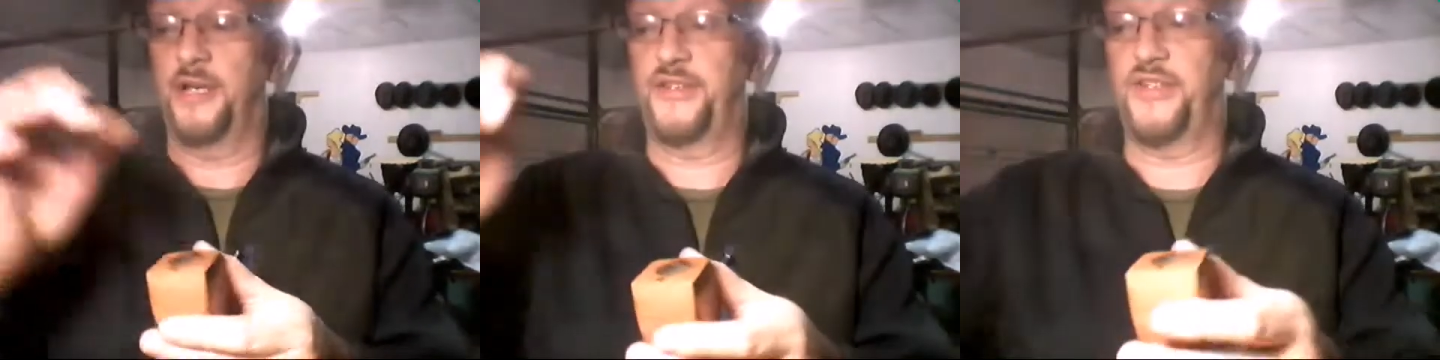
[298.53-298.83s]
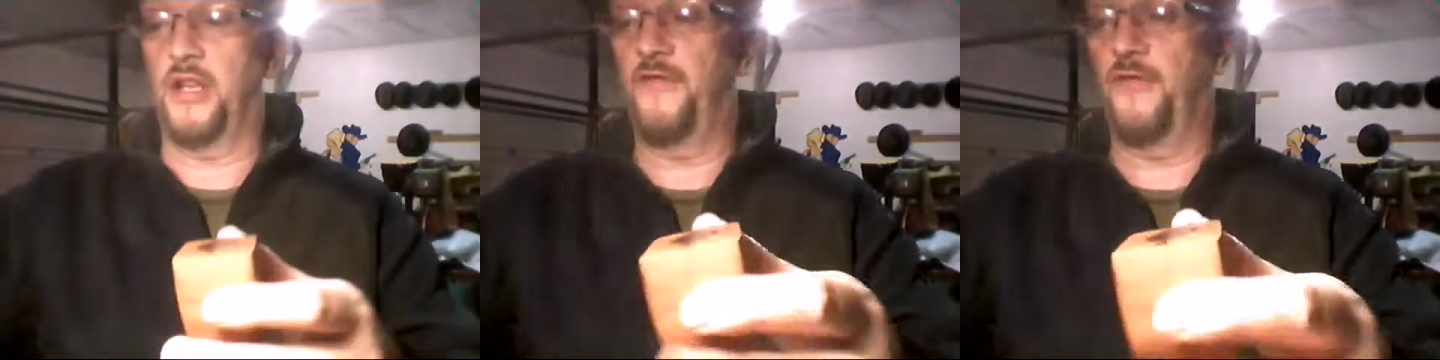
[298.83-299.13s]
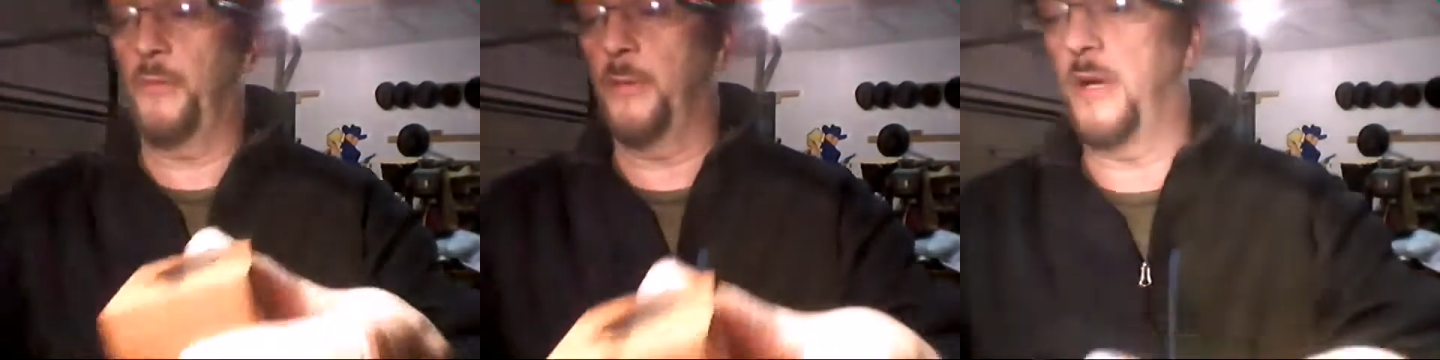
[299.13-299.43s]
and
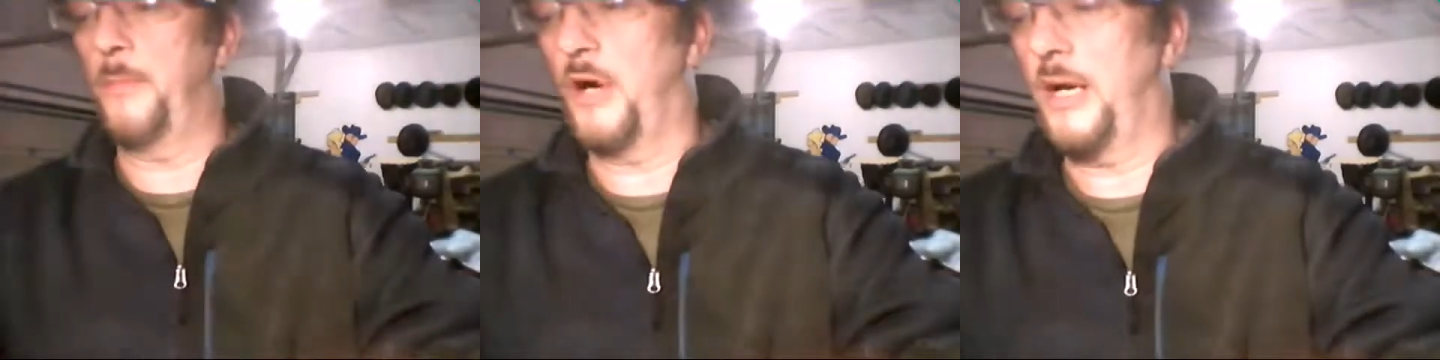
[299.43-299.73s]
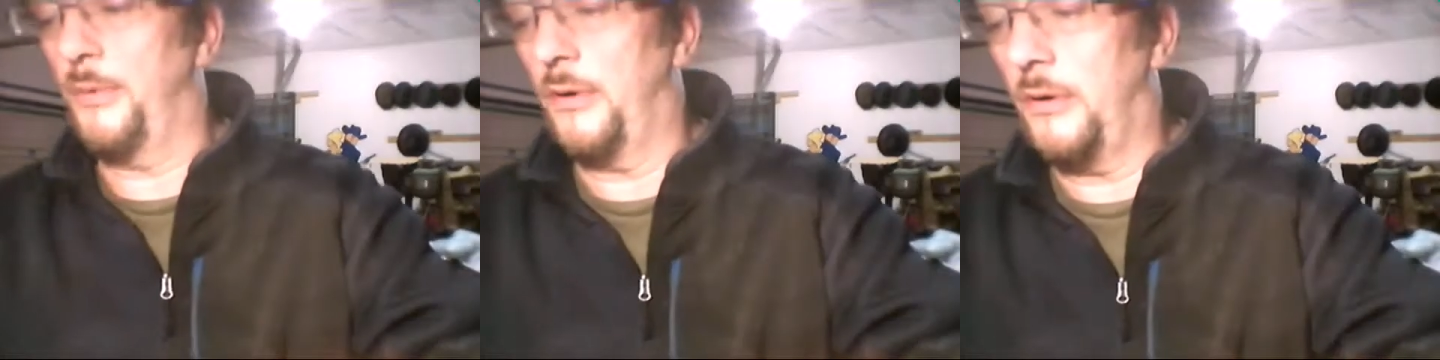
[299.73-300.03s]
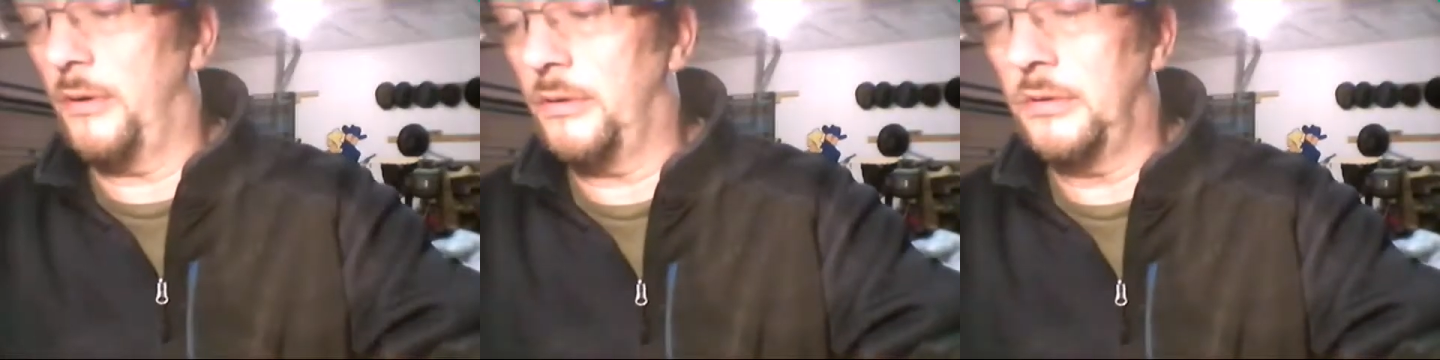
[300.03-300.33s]
stuff them in my pipe.
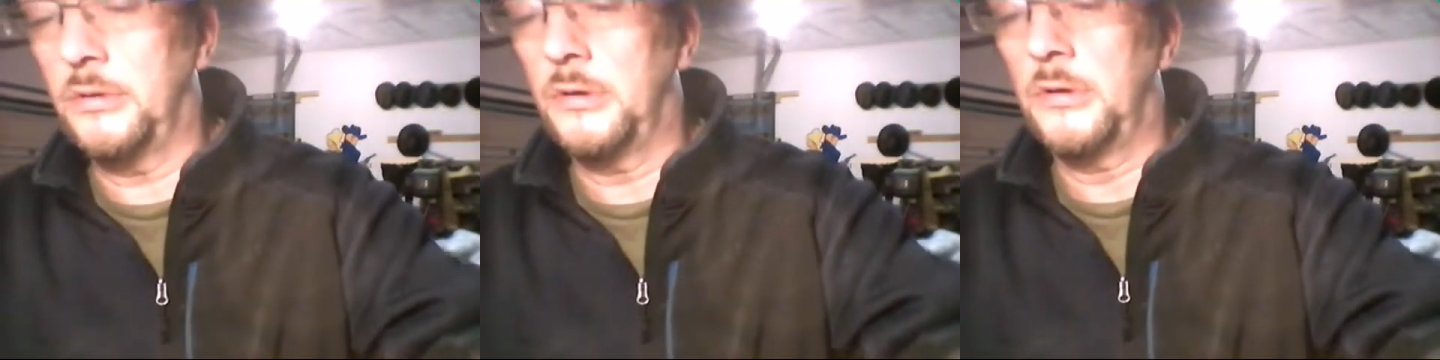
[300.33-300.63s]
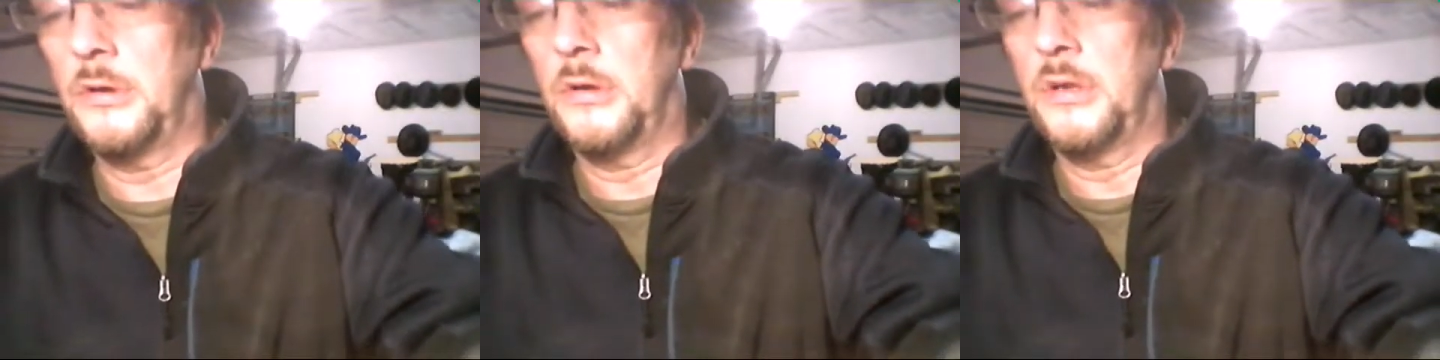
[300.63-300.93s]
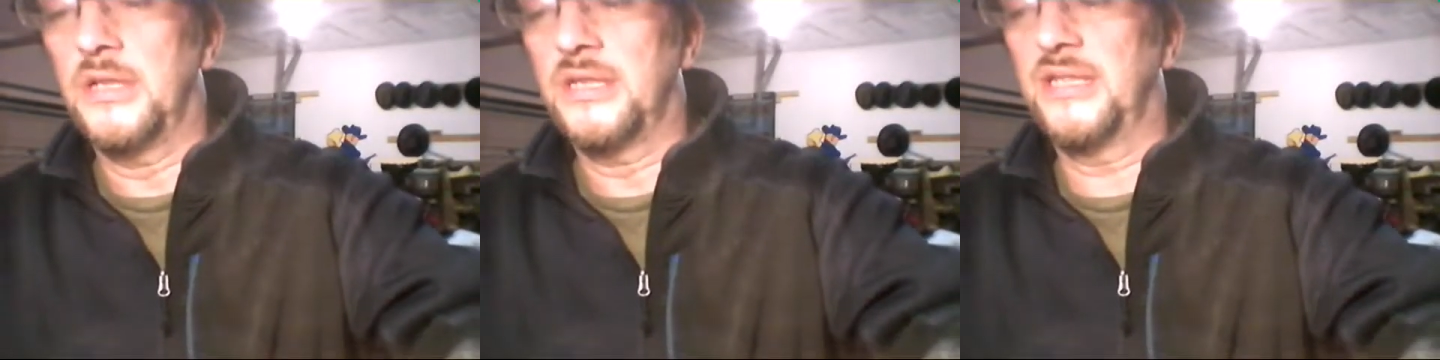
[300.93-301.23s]

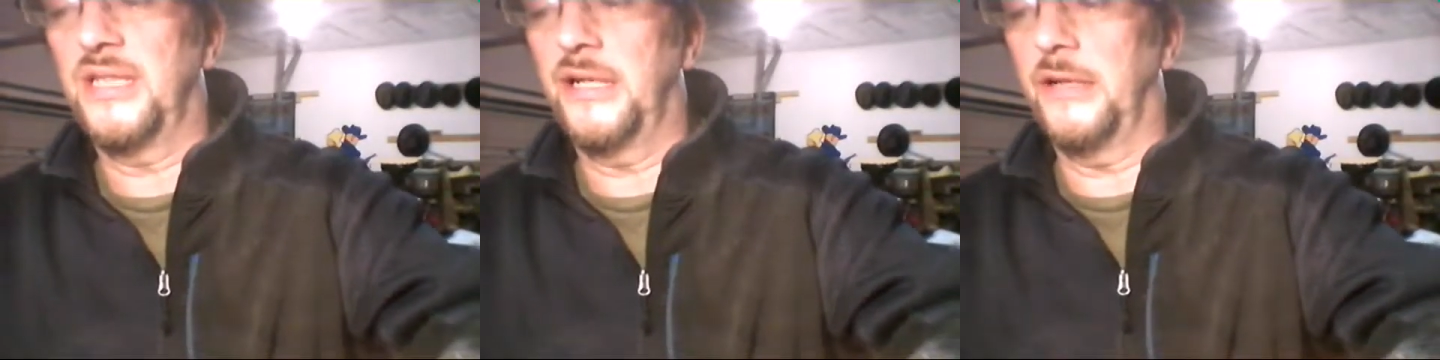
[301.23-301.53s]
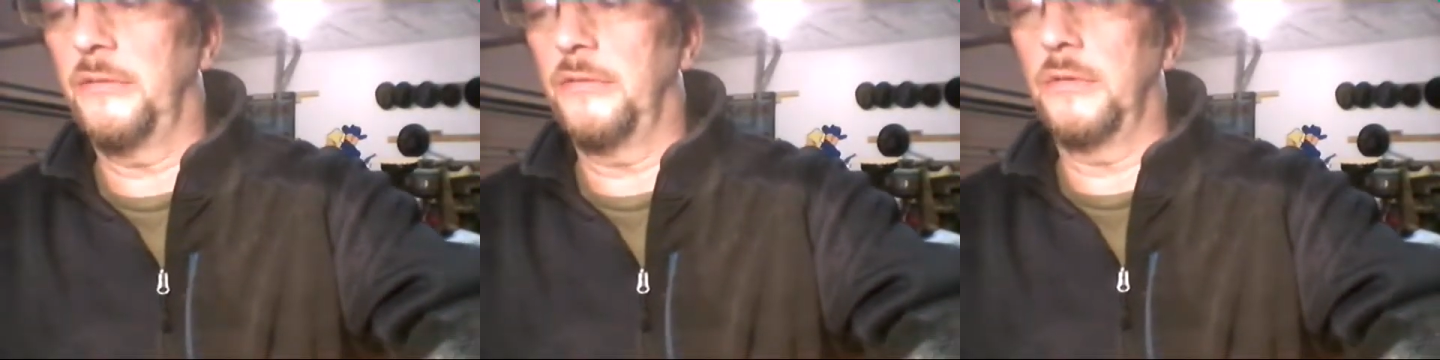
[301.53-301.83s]
See,